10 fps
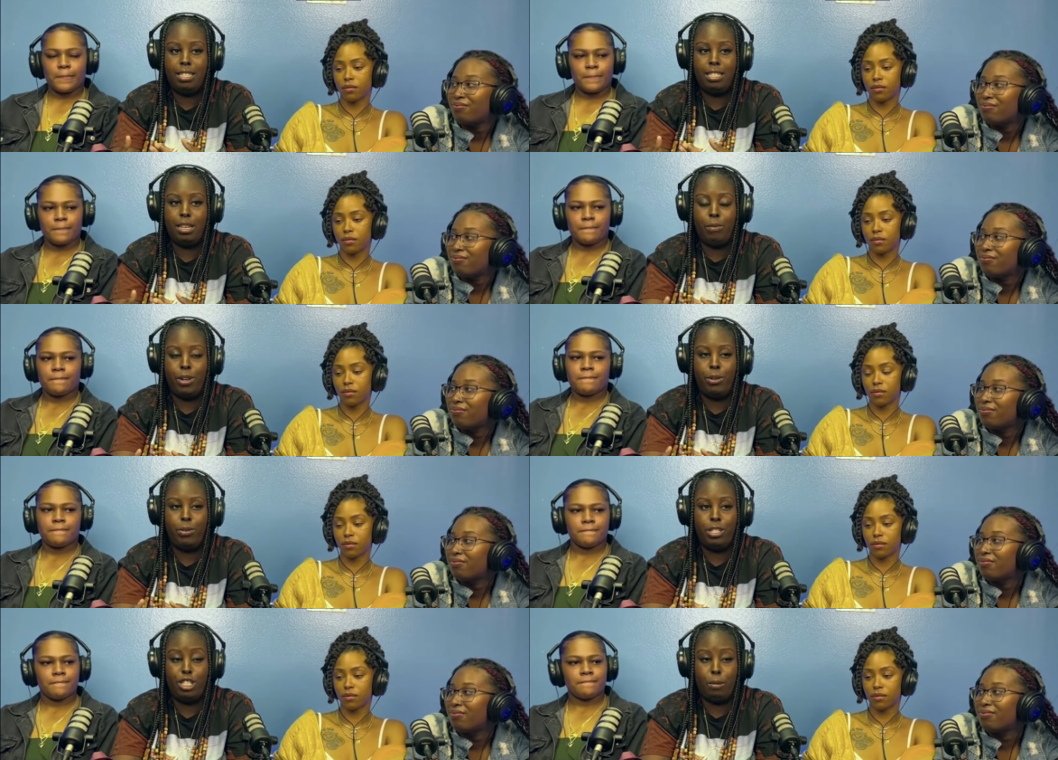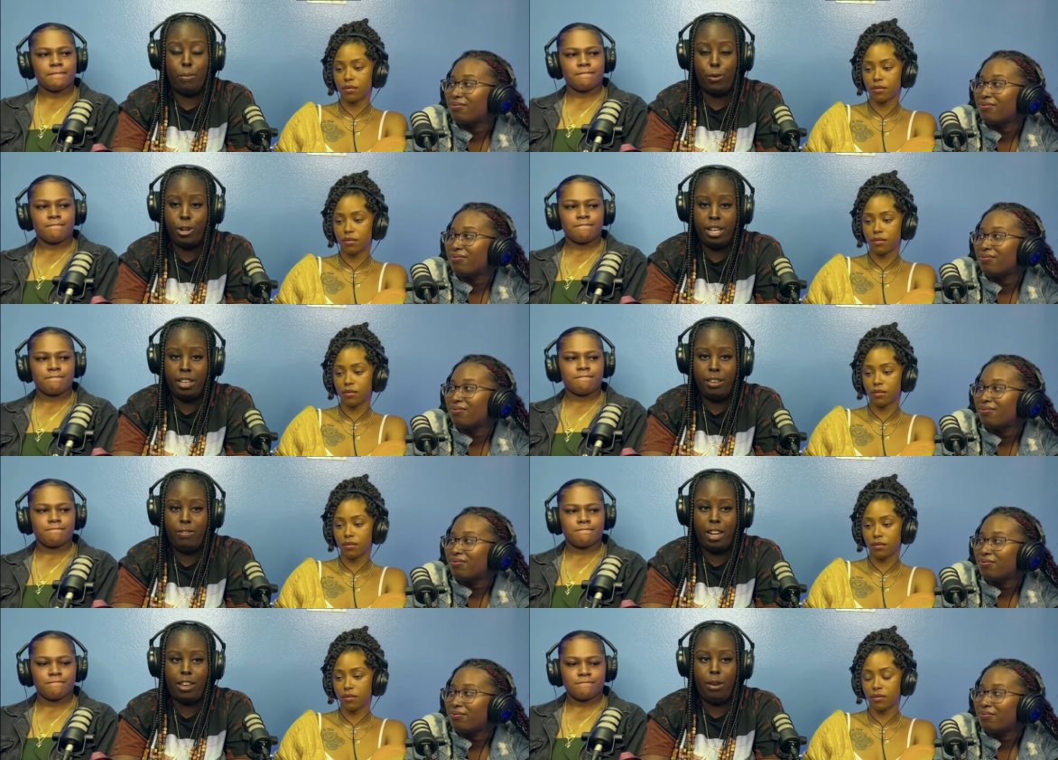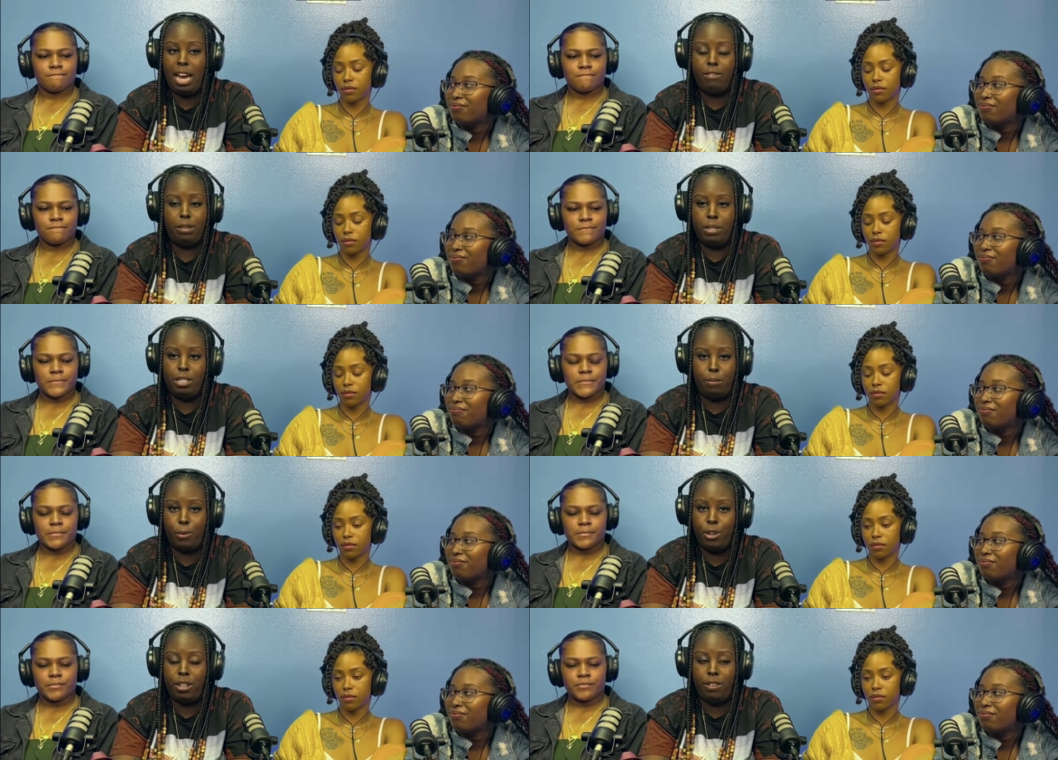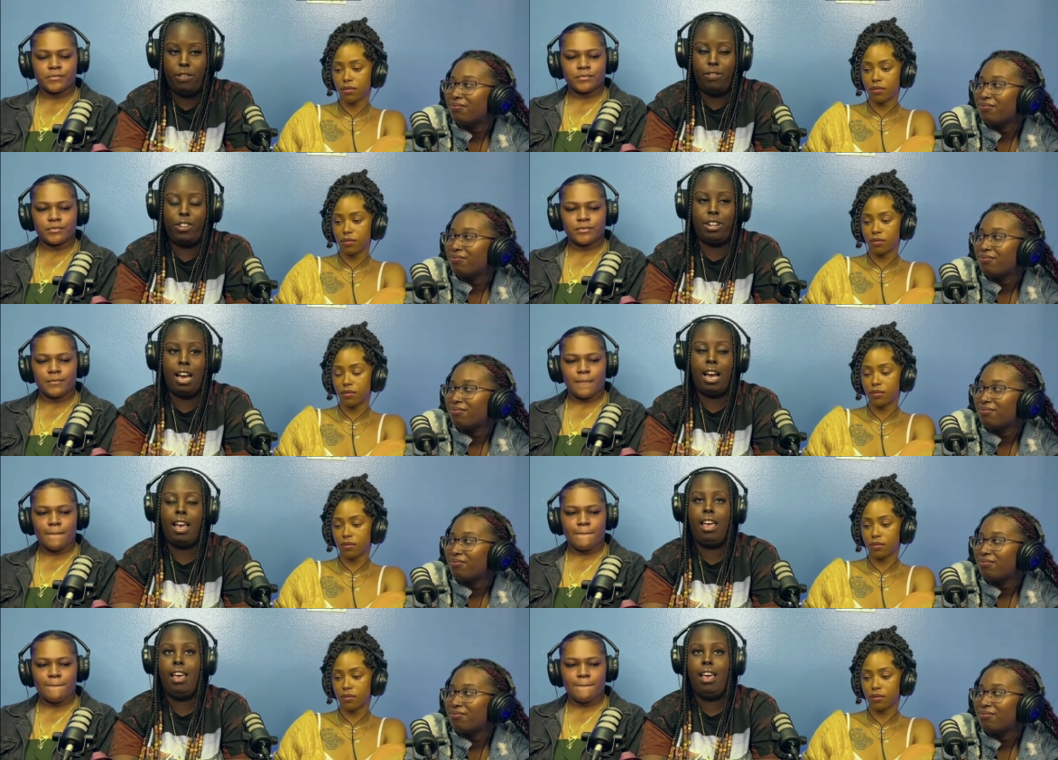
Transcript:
Speaker 1: Someone who is supportive, like you have to be supportive if you're not